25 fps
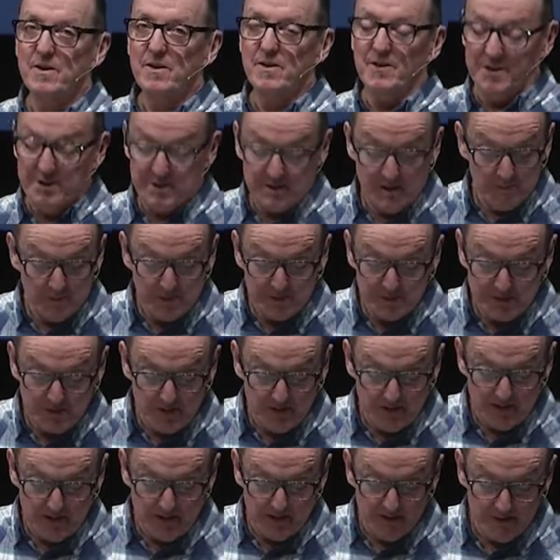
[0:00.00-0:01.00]
He's come to steal,
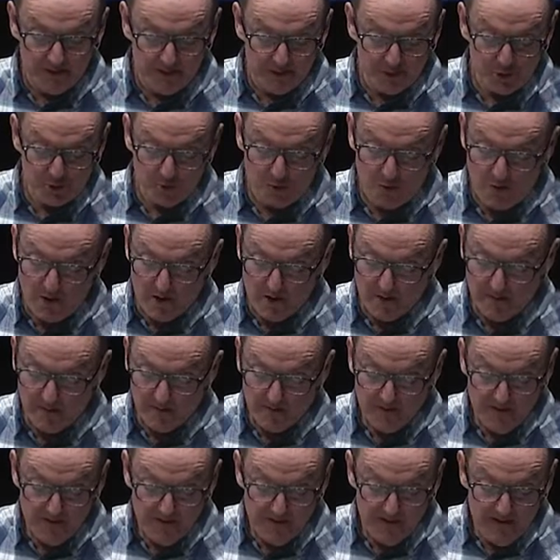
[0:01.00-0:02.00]
kill, and destroy
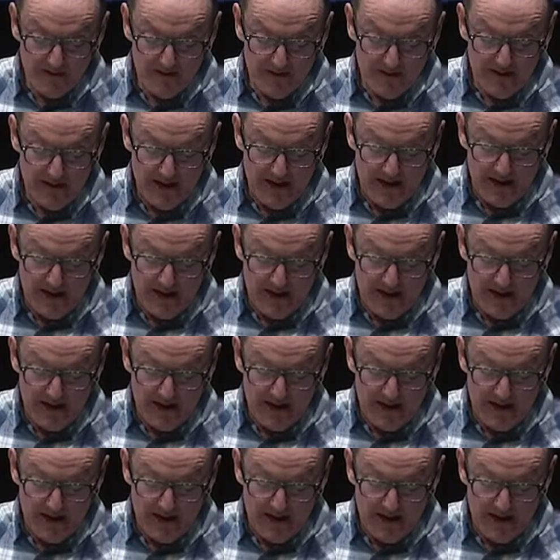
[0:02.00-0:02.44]
you.